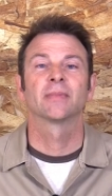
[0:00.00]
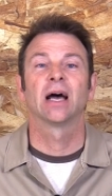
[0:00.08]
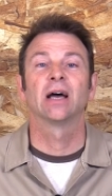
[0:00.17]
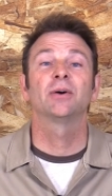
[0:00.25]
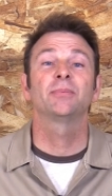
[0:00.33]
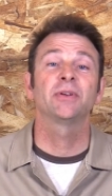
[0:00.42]

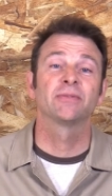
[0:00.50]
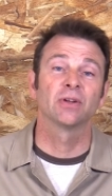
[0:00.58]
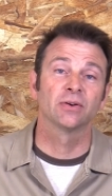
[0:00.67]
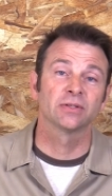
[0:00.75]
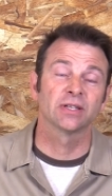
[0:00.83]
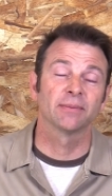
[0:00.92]
I hope you've
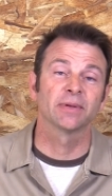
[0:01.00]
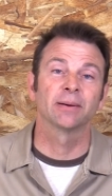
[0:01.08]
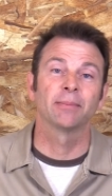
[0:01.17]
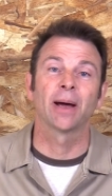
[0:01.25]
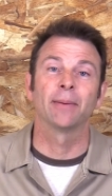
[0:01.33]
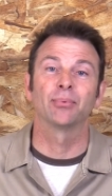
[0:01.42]
learned something
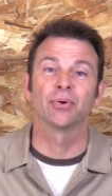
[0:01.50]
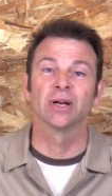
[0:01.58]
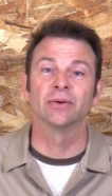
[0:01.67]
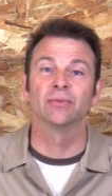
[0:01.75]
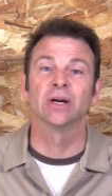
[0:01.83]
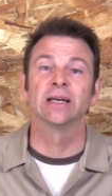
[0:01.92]
about
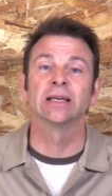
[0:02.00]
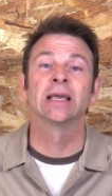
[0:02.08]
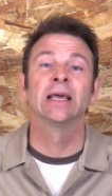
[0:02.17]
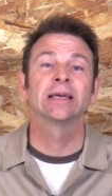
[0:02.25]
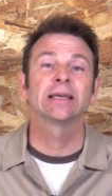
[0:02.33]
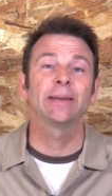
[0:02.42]
print reading.
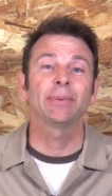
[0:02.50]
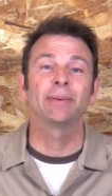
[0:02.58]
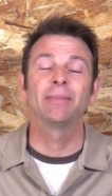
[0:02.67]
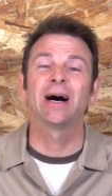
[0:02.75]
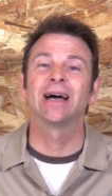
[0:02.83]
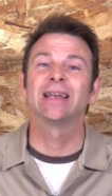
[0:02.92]
Keep in
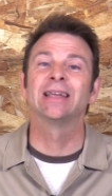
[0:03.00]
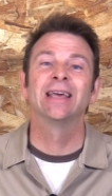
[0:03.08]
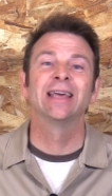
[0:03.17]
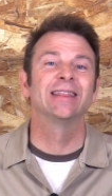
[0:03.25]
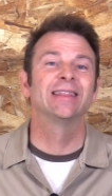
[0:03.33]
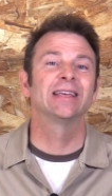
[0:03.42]
mind,
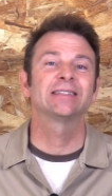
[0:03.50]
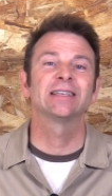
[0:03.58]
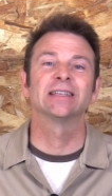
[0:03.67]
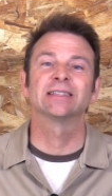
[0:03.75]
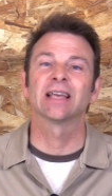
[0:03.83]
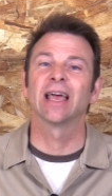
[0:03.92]
this
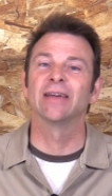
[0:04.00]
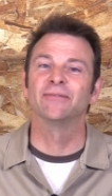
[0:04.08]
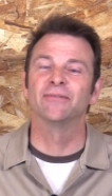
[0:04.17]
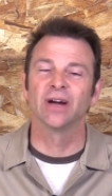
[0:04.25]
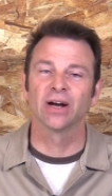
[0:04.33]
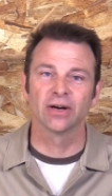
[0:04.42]
is a
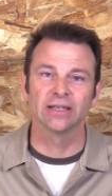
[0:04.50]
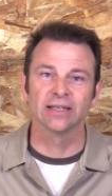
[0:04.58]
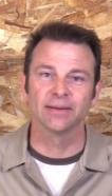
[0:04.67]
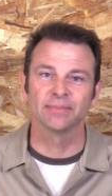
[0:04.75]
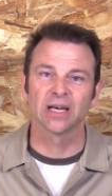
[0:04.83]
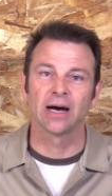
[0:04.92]
very
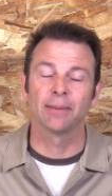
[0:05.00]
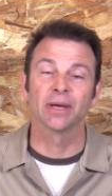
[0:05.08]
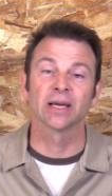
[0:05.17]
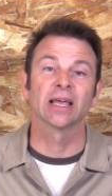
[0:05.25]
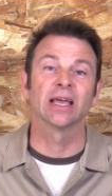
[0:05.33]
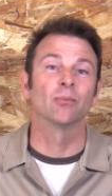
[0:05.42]
deep
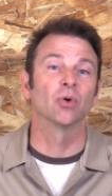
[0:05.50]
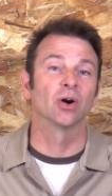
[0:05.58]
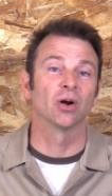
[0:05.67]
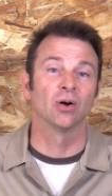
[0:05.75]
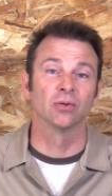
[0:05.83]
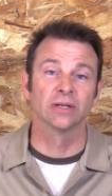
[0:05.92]
topic and
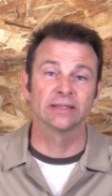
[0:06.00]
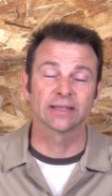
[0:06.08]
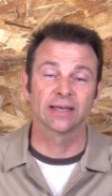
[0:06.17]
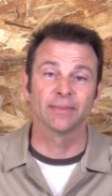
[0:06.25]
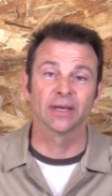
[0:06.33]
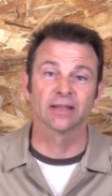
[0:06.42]
we're only
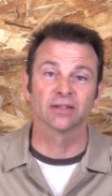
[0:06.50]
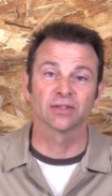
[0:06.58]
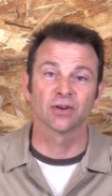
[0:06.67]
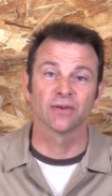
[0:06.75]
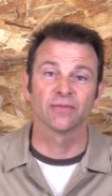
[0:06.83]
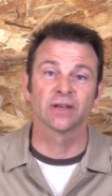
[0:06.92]
skimming the
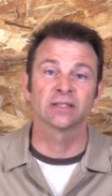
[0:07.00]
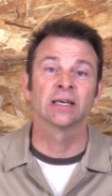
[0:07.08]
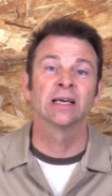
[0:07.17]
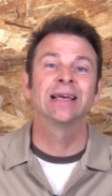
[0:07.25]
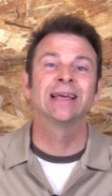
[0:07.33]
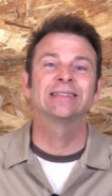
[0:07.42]
surface.
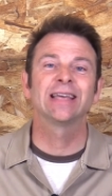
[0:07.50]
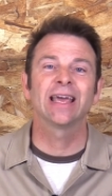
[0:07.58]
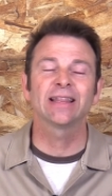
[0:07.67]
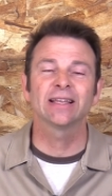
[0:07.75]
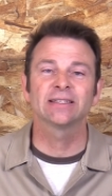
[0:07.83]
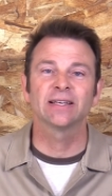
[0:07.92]

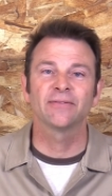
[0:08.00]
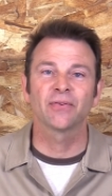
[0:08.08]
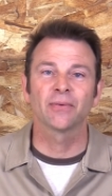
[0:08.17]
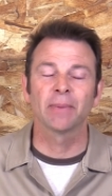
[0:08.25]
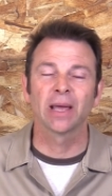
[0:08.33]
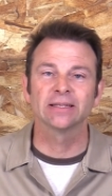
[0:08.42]
Take this
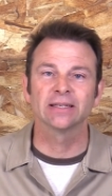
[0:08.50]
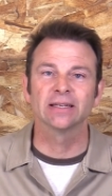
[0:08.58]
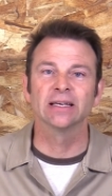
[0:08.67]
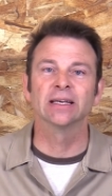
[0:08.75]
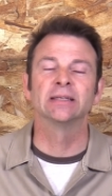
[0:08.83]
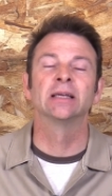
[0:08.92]
information
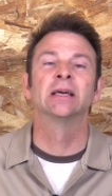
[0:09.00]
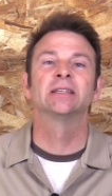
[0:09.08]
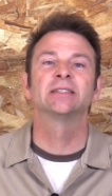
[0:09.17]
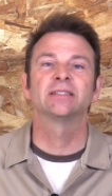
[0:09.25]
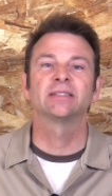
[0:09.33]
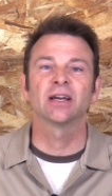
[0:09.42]
in,
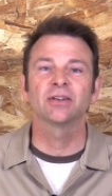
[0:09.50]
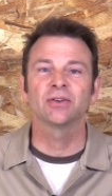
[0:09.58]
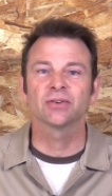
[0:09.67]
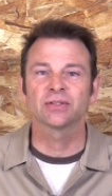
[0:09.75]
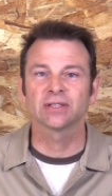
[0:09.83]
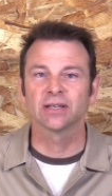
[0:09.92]
study
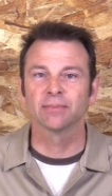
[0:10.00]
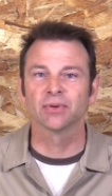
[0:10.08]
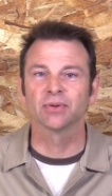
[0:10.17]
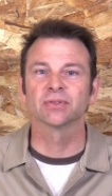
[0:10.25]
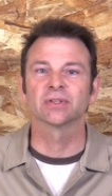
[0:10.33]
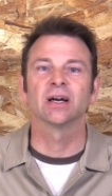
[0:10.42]
your
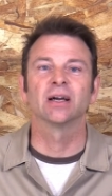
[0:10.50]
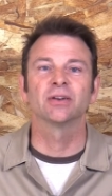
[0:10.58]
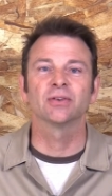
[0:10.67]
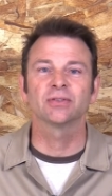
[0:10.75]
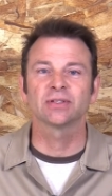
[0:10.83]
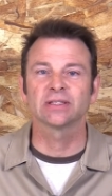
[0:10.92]
symbols,
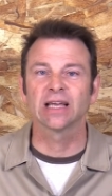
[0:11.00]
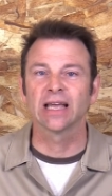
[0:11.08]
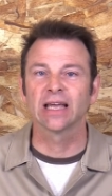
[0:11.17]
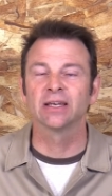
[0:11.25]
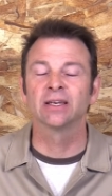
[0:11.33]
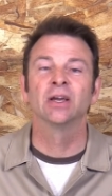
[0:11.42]

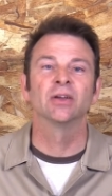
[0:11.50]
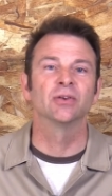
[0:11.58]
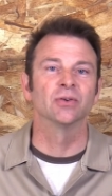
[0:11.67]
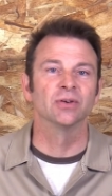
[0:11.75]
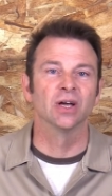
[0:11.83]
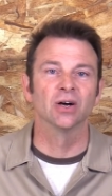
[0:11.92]
understand
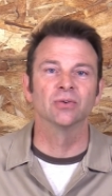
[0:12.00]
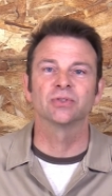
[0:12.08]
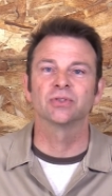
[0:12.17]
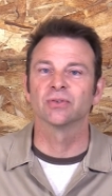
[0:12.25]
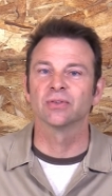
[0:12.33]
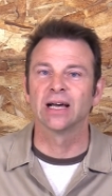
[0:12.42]
your
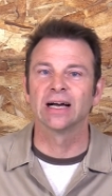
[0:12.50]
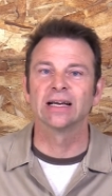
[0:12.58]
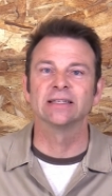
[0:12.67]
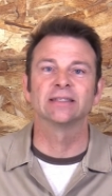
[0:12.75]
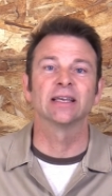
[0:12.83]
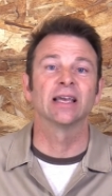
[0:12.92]
notes, your
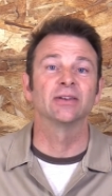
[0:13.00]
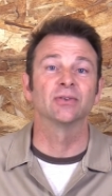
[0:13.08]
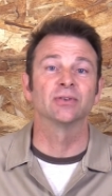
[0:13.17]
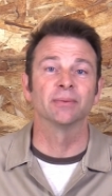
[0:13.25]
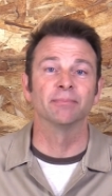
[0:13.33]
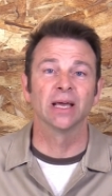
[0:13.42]
lines, and your
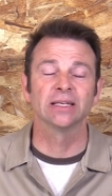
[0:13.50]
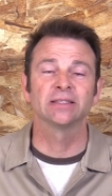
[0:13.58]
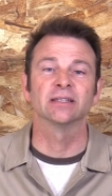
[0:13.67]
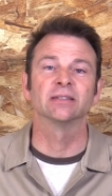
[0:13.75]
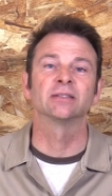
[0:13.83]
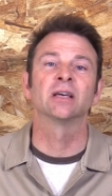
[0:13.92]

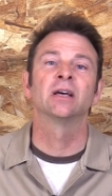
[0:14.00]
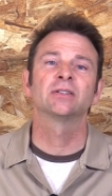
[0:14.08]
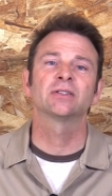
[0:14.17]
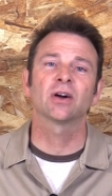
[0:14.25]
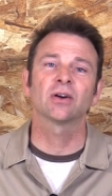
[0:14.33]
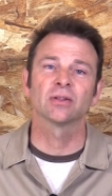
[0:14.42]
dimensions.
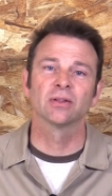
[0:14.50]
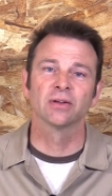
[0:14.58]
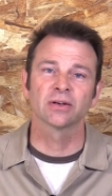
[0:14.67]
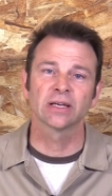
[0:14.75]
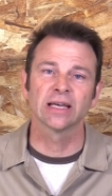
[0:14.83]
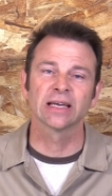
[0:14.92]
Start
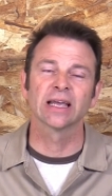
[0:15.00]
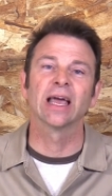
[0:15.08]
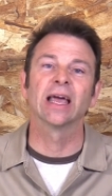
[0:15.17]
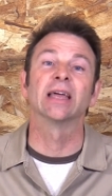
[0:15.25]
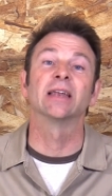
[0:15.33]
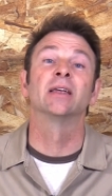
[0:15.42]
looking
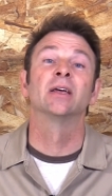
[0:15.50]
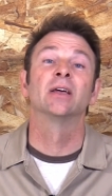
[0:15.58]
at